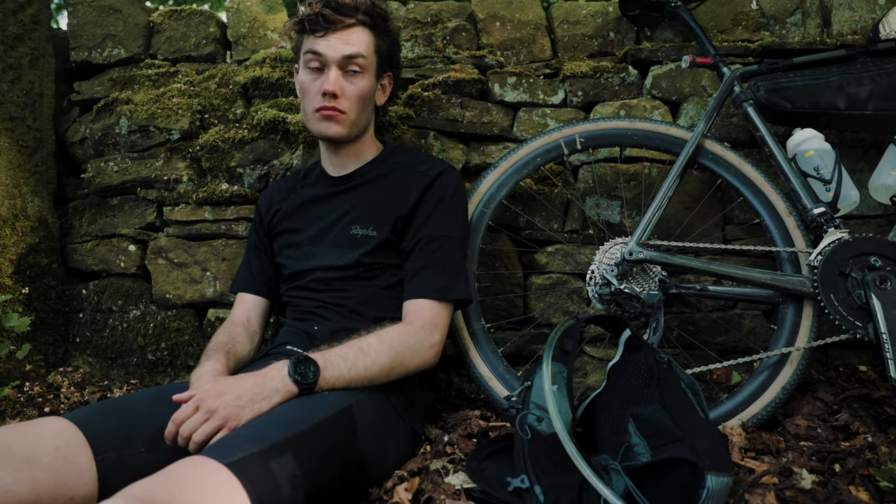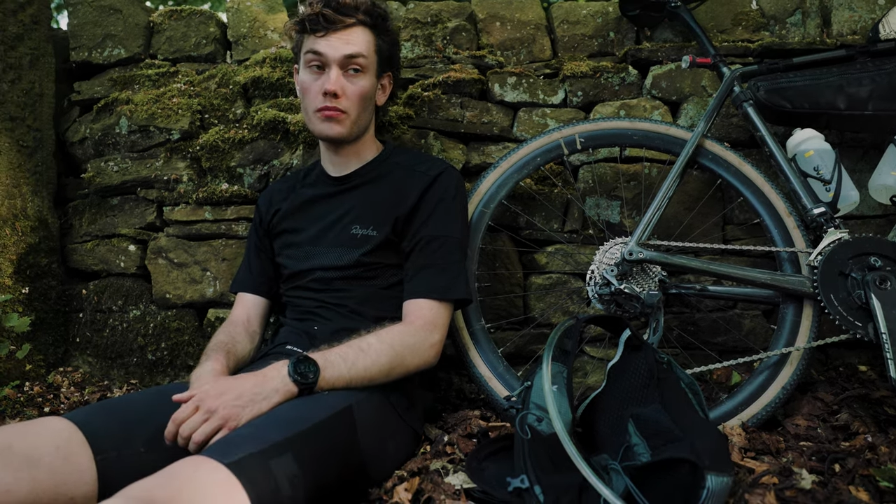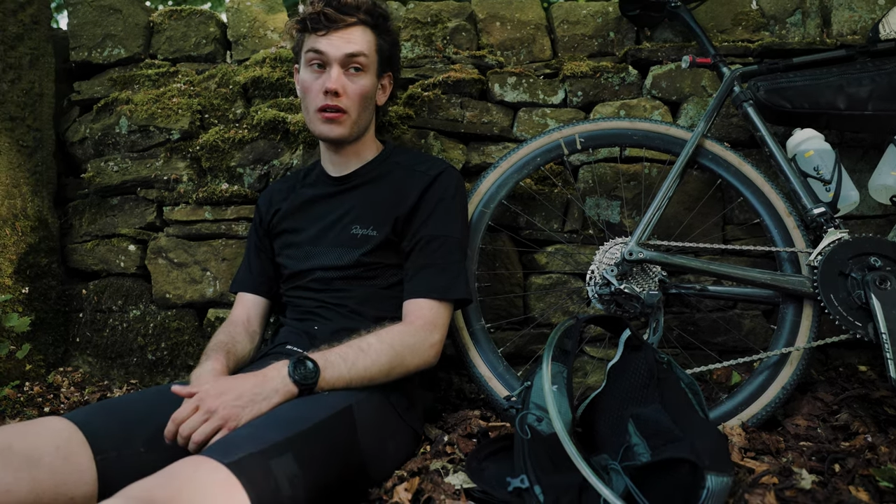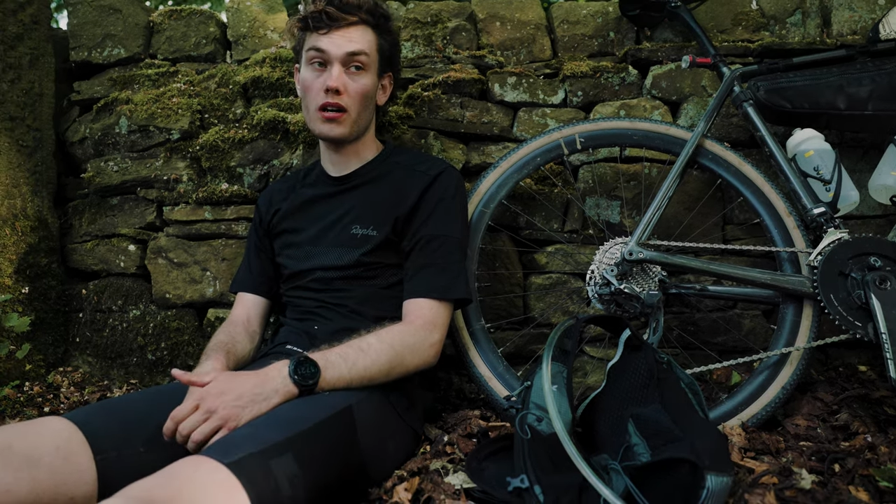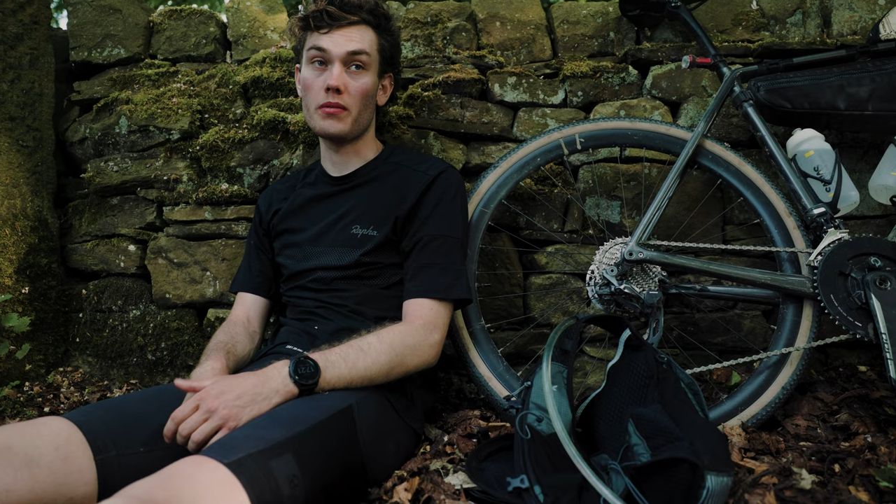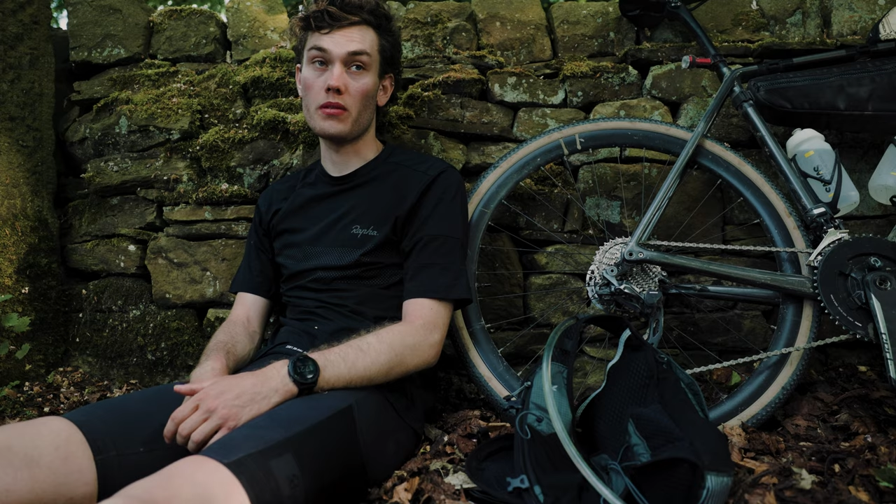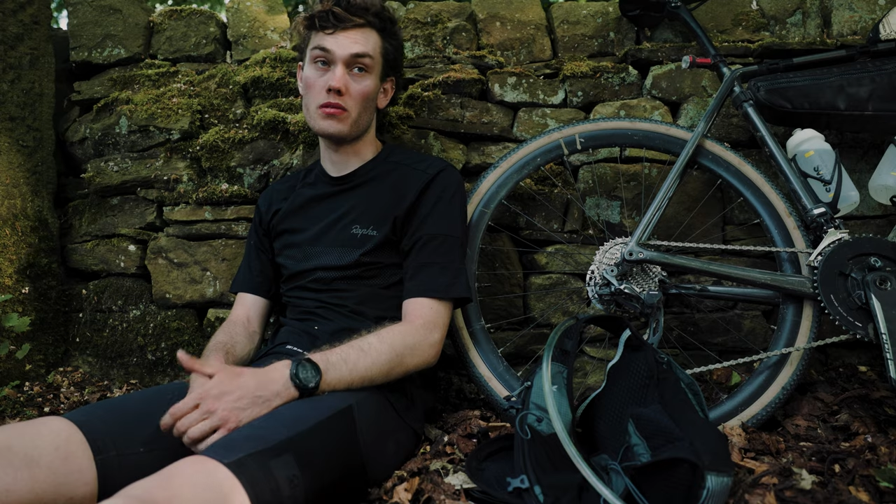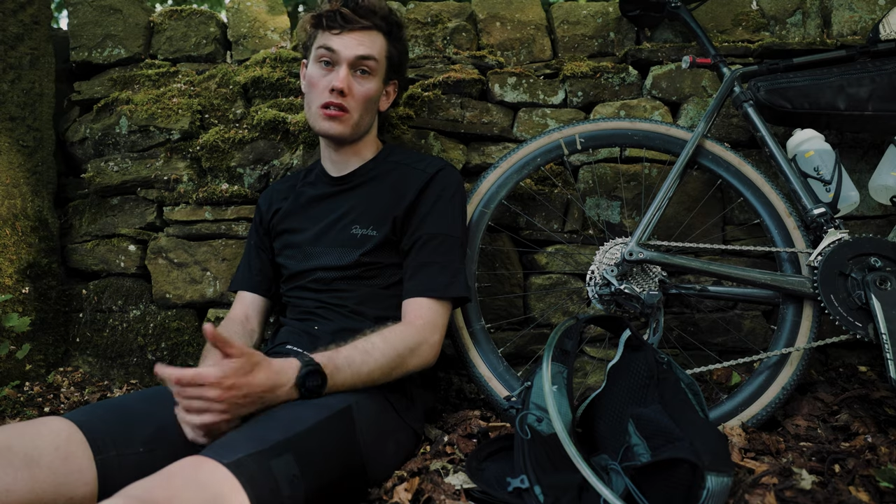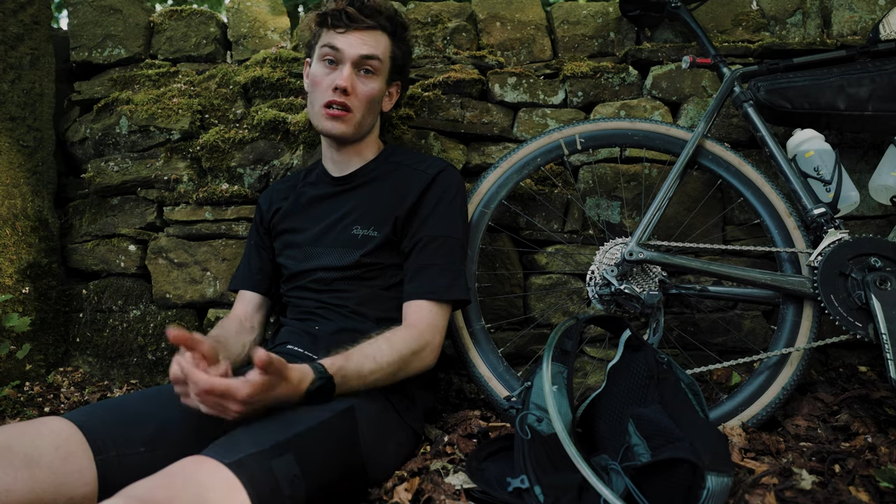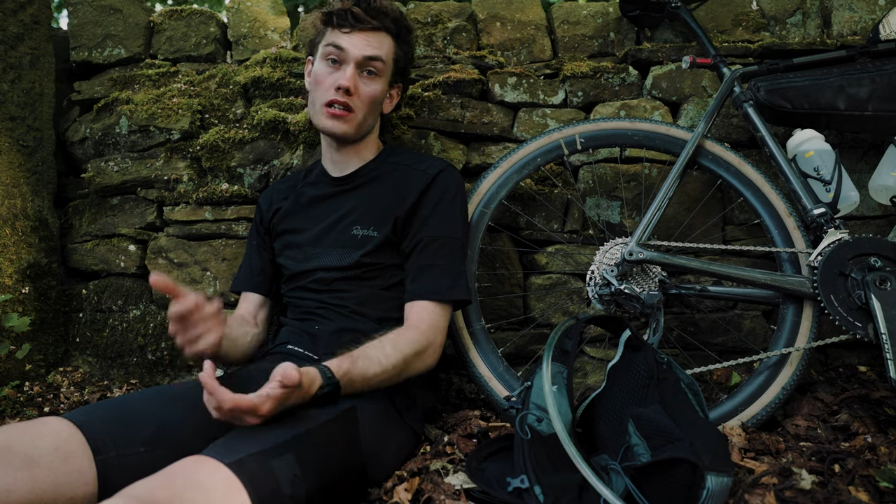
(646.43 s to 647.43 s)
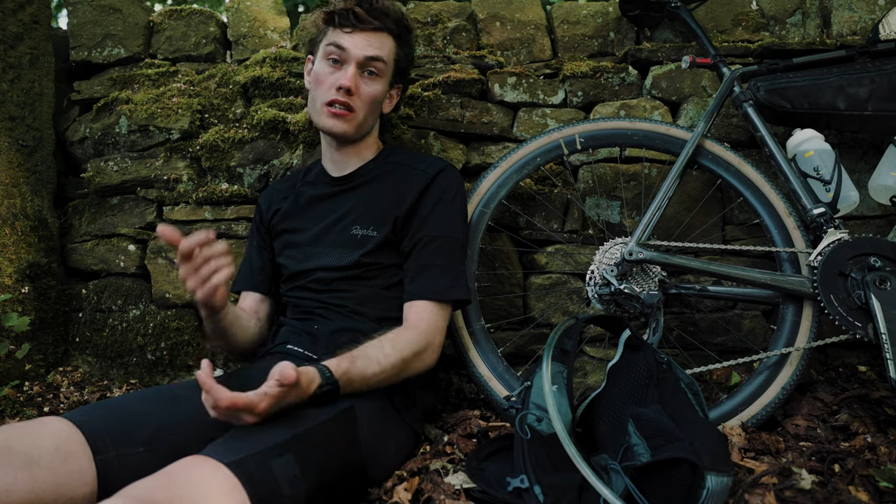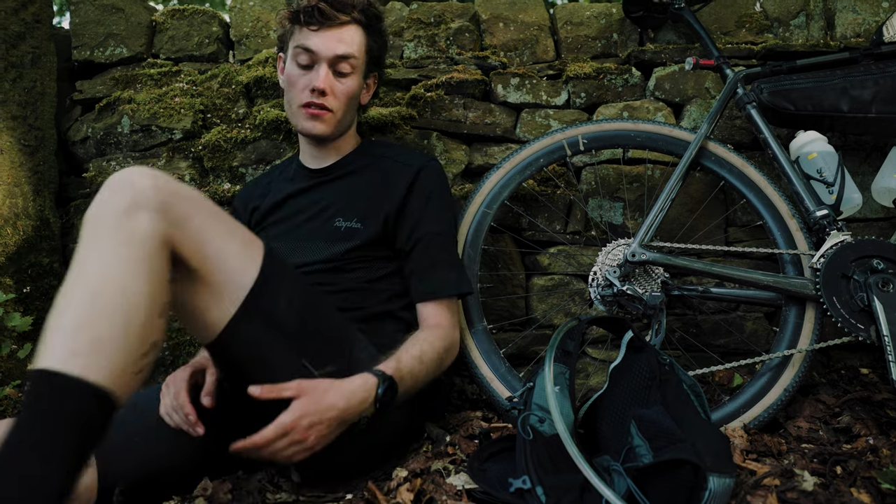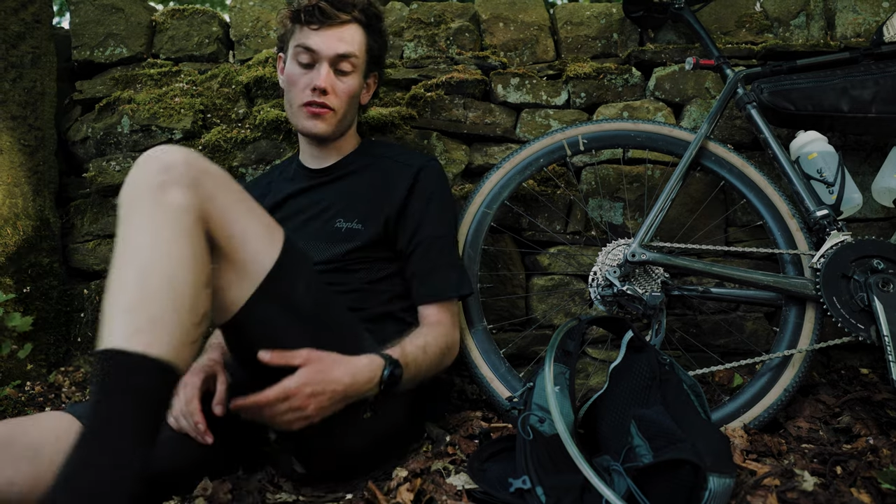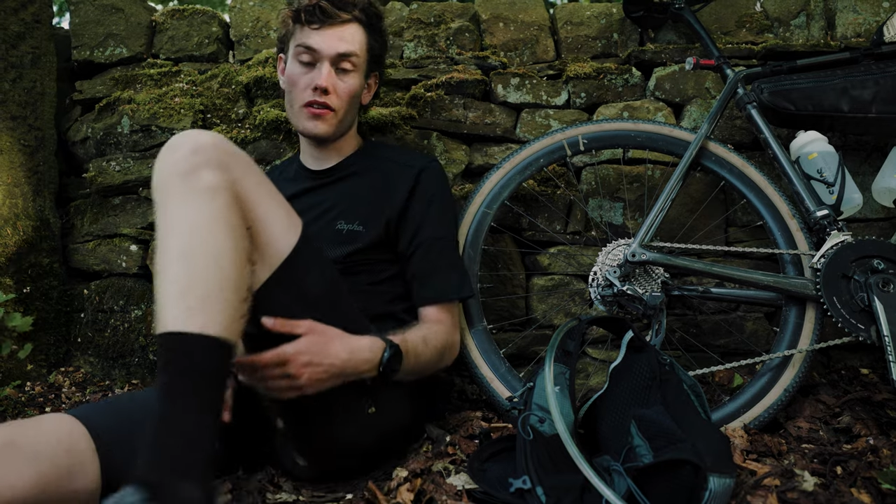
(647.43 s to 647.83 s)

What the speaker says: The part of me was like, if